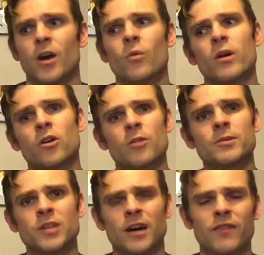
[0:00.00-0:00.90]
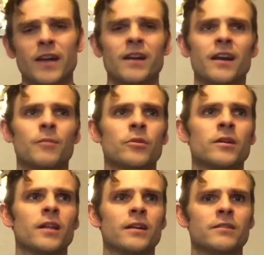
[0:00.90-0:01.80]
What Gorbachev ended up
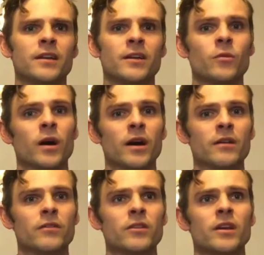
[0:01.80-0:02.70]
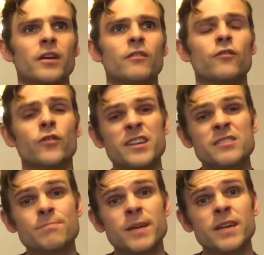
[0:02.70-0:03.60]
realizing was free
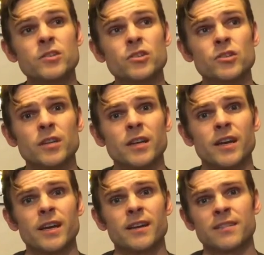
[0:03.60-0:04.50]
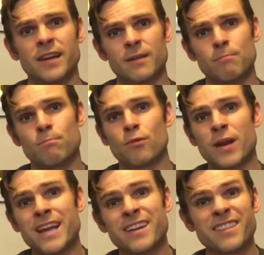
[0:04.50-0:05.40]
speech is like a
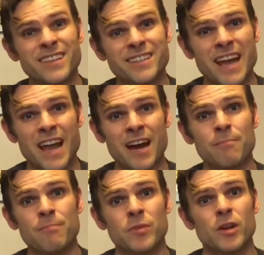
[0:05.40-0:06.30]
break in the dam.